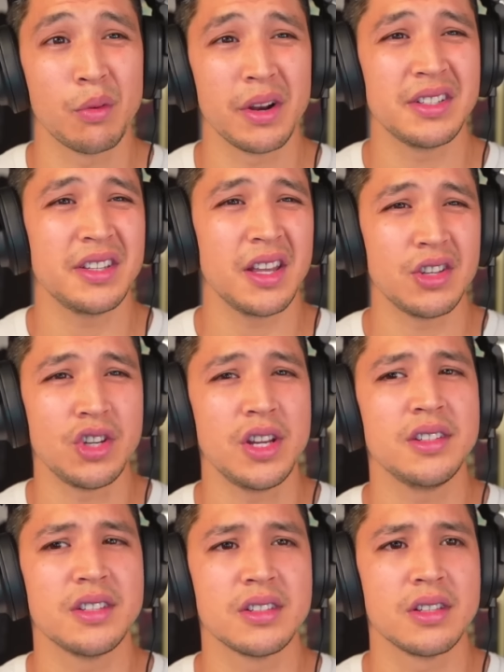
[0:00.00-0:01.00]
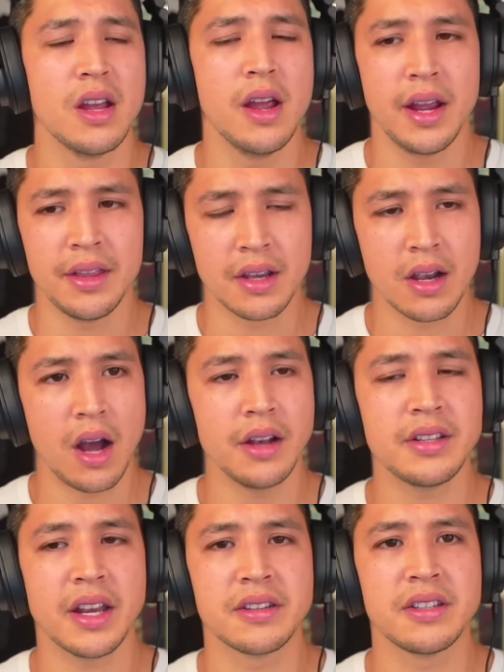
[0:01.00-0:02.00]
is it that Jesus, in the
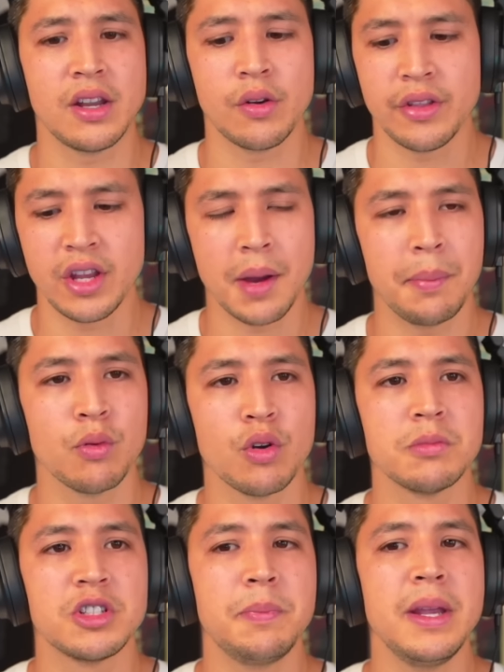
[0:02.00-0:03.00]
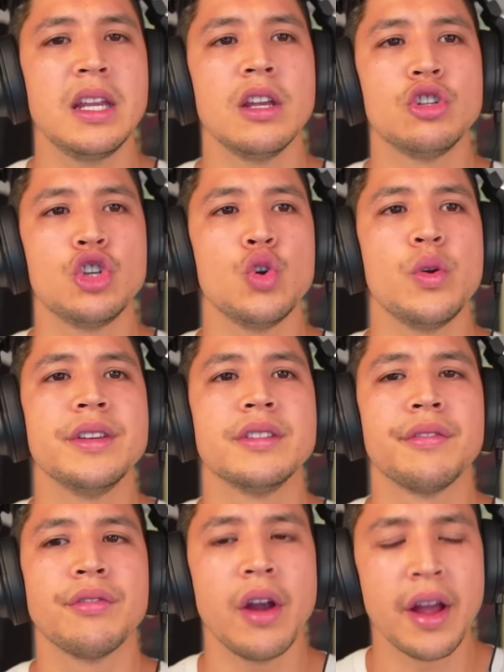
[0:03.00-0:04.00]
context here in the upper room, speaking to his
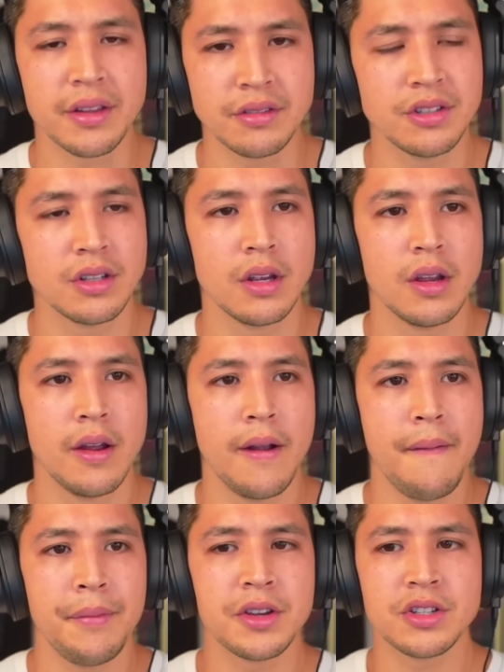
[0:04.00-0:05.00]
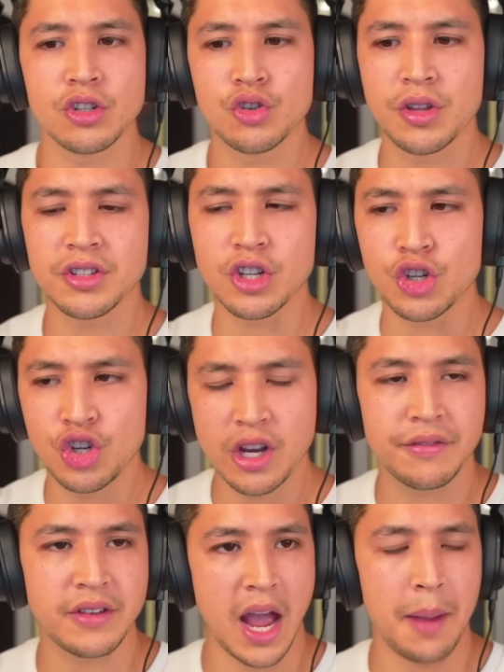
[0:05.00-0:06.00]
friends, there's a
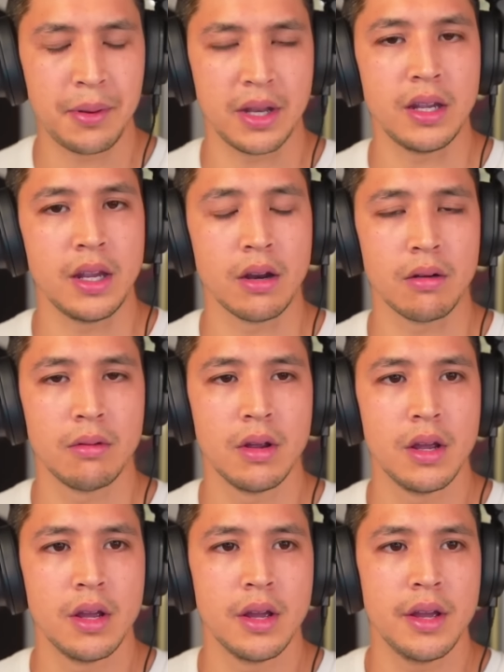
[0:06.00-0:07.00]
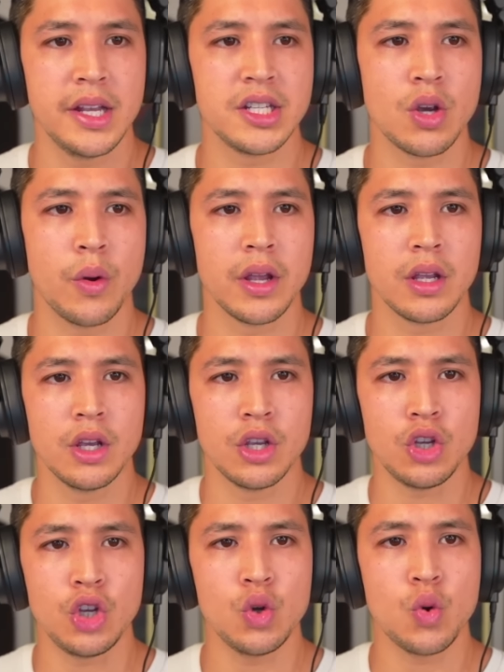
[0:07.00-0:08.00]
shift happening here. He's going,
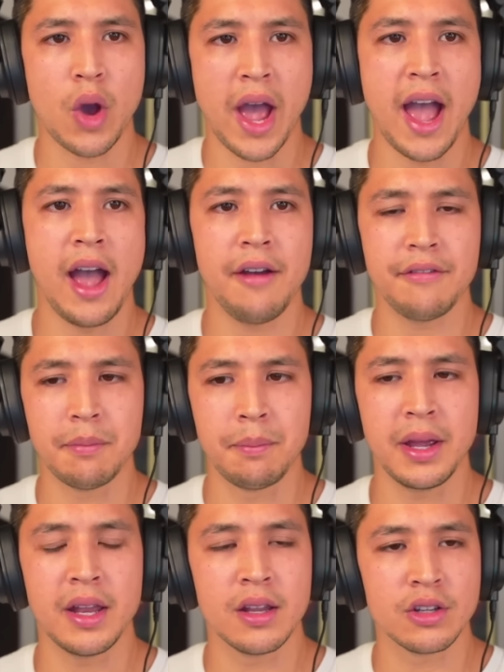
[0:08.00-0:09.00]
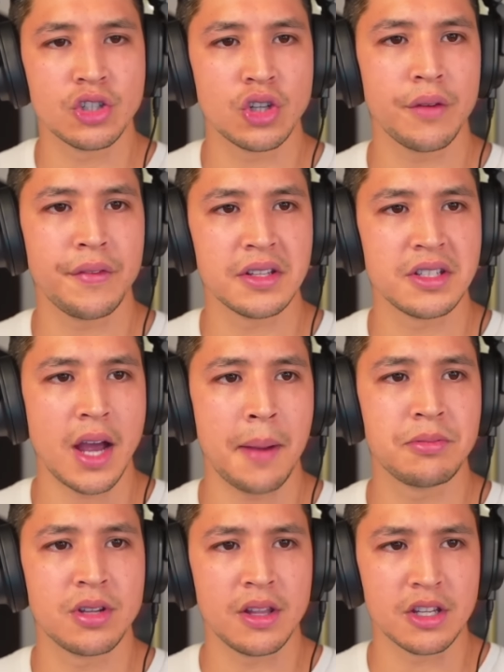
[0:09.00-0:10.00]
you have been servants up
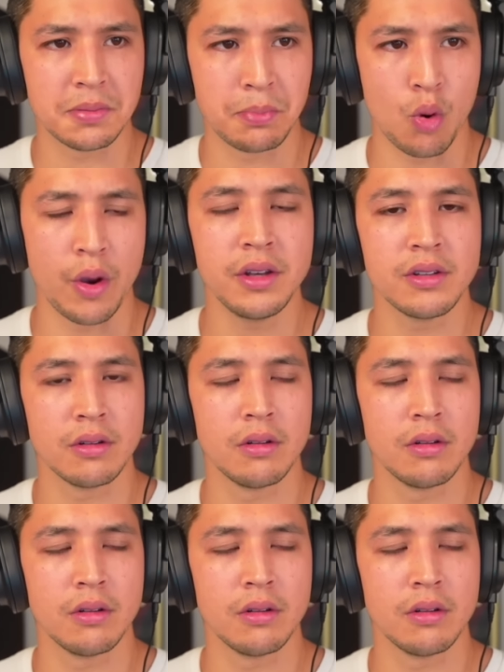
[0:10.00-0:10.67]
to this point,